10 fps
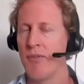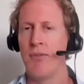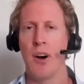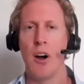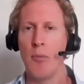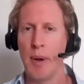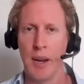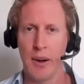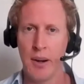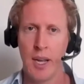far
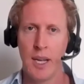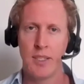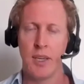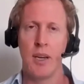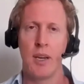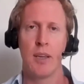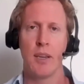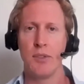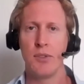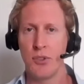better to
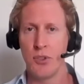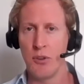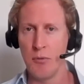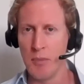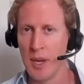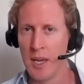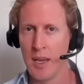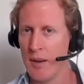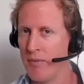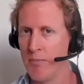consume
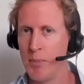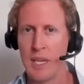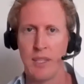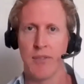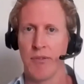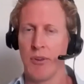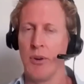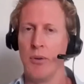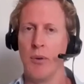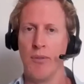a piece of
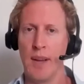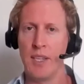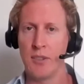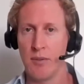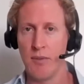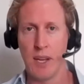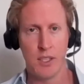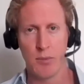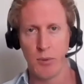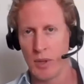fruit or
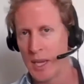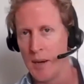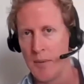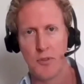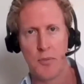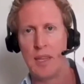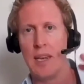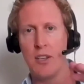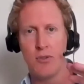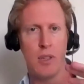vegetable that comes from
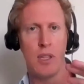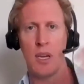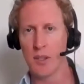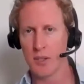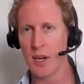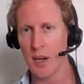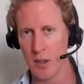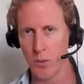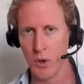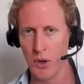literally the other side of
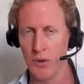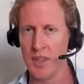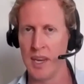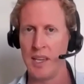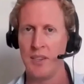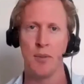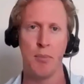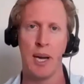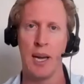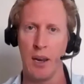the world than it is to
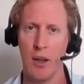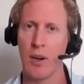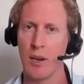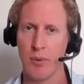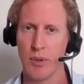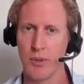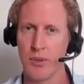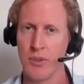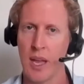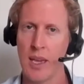buy a locally
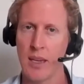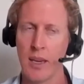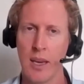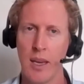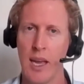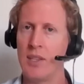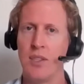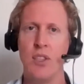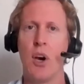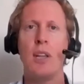produced steak.
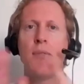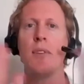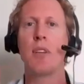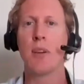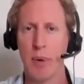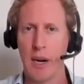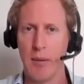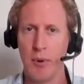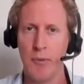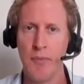It's not even
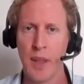comparable.